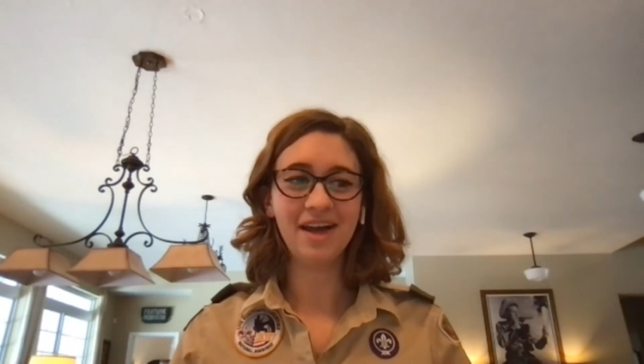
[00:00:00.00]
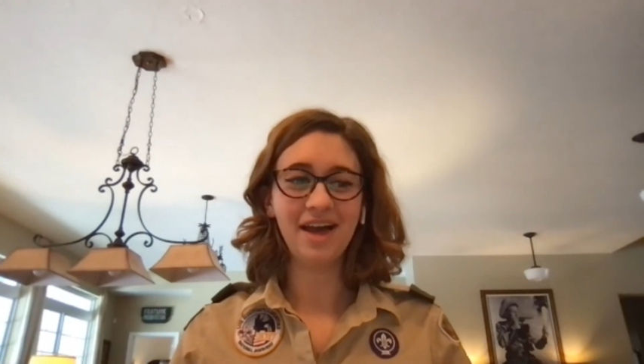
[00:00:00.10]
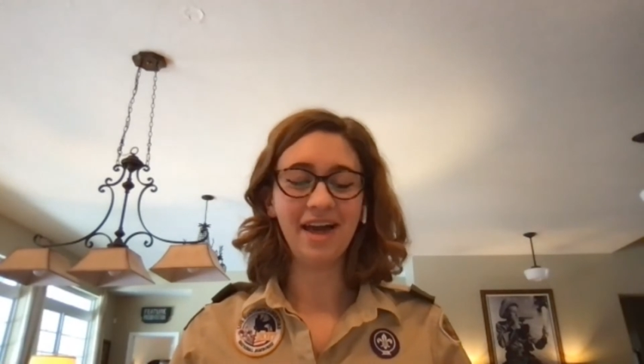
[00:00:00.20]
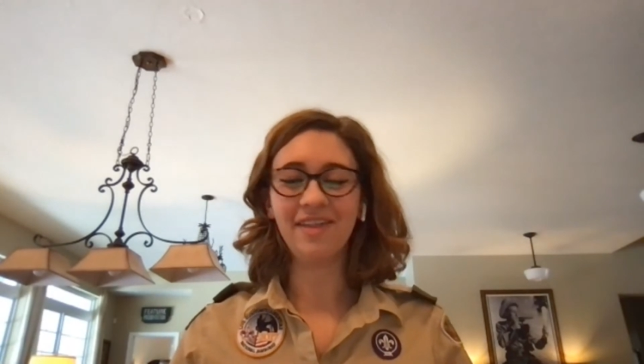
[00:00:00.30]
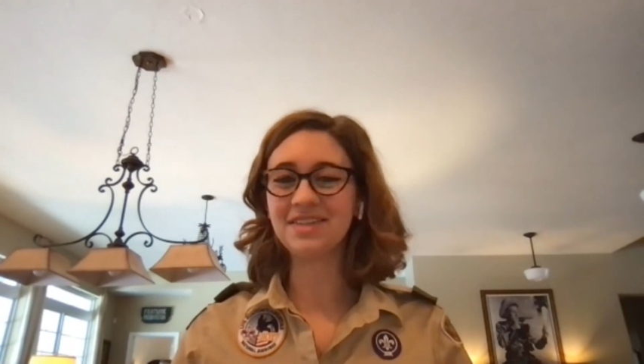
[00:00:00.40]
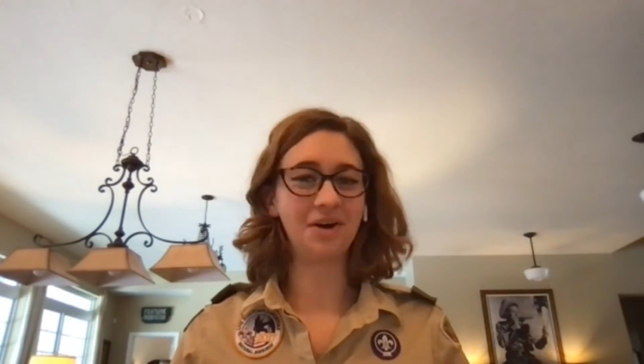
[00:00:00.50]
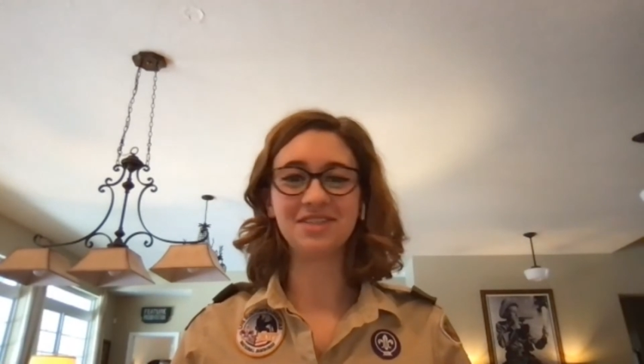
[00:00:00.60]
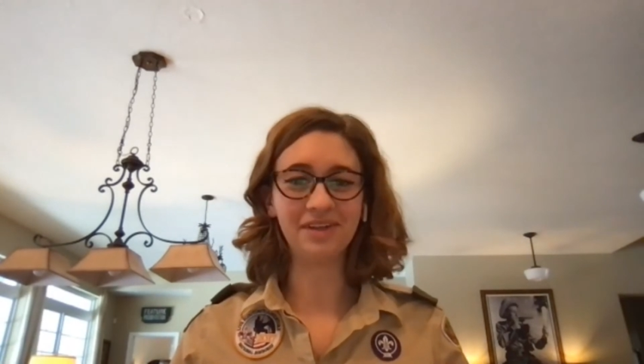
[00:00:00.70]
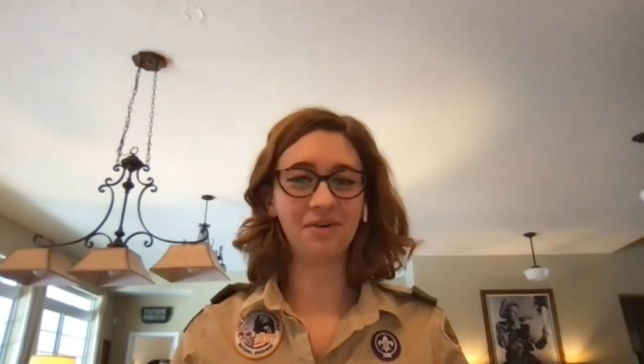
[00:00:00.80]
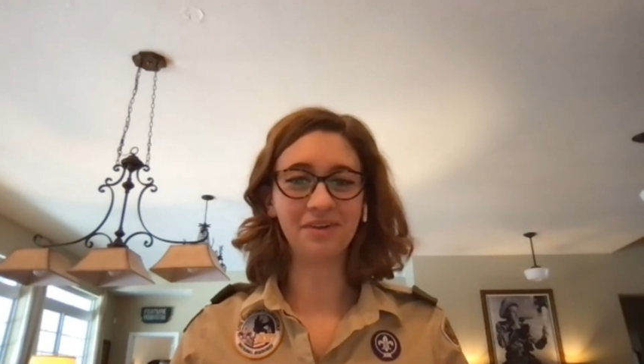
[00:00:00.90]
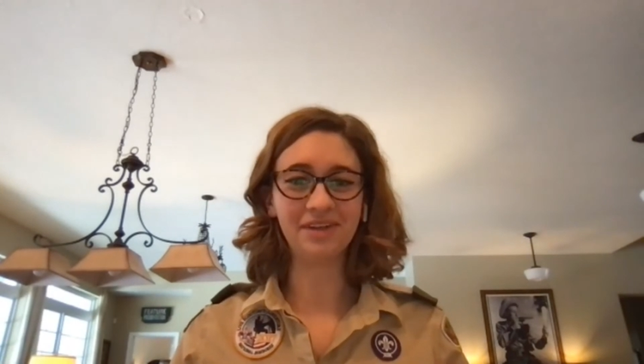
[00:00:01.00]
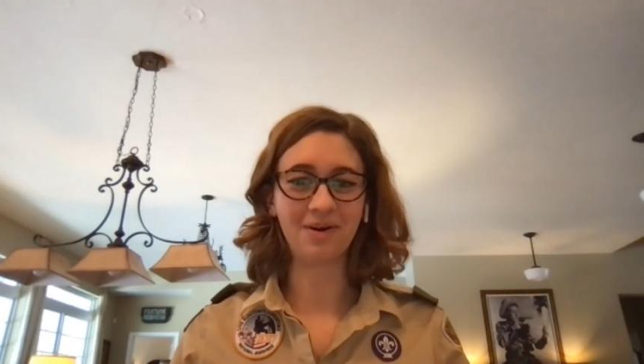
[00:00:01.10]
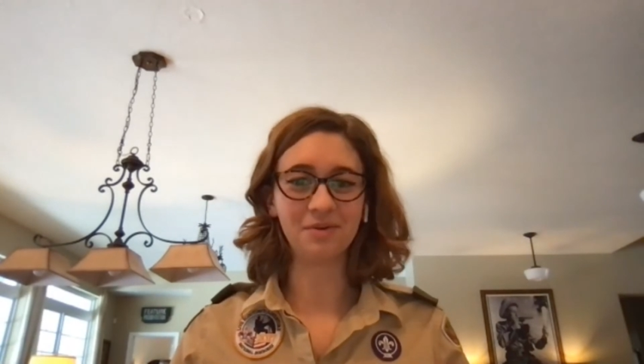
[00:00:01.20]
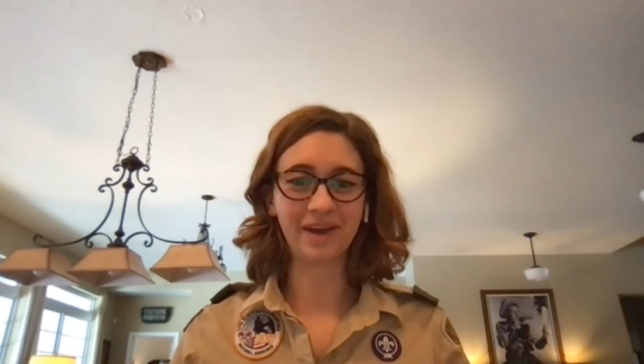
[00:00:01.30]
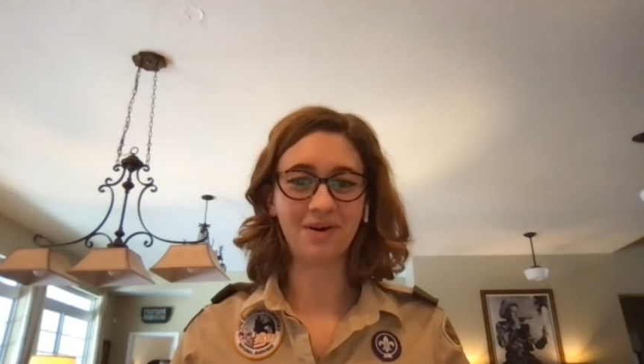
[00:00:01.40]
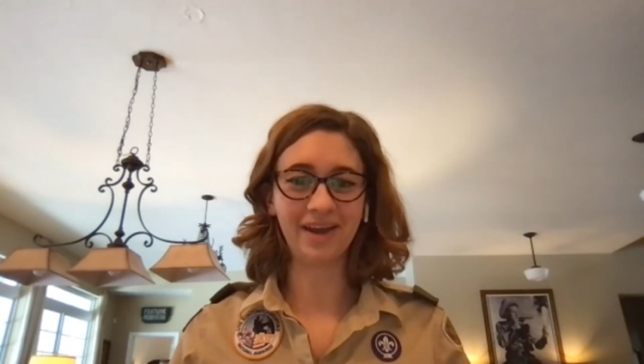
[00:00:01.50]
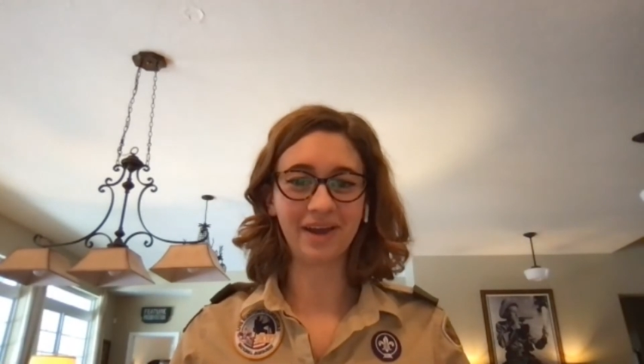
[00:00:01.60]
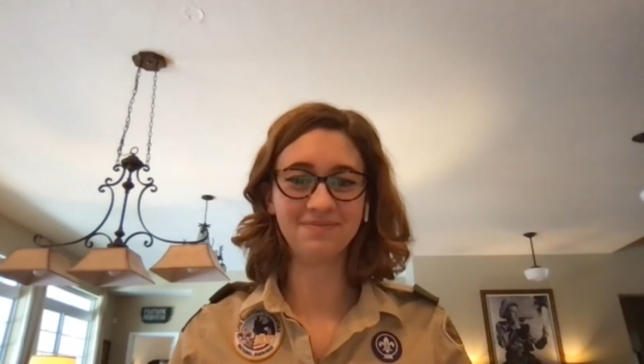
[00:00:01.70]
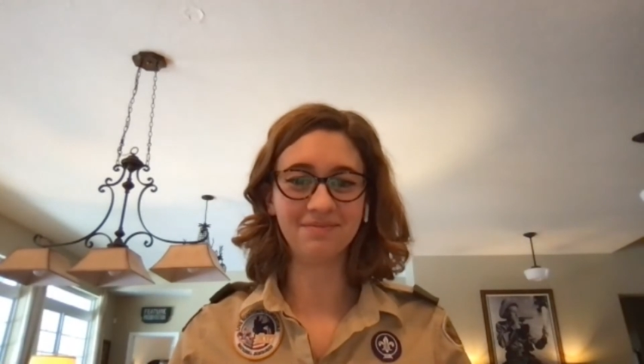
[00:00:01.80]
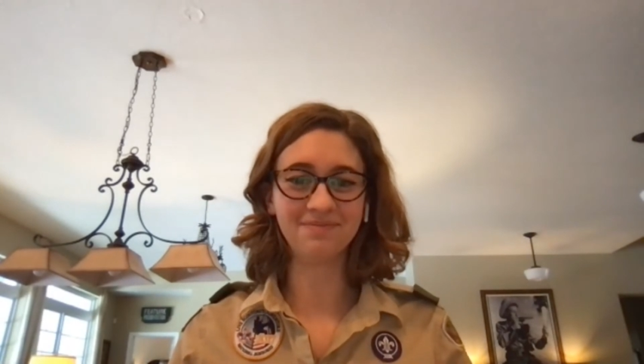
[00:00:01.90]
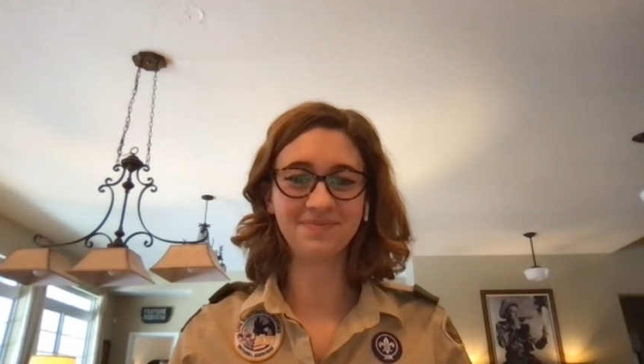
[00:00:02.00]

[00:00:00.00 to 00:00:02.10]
and that's a totally different ball game.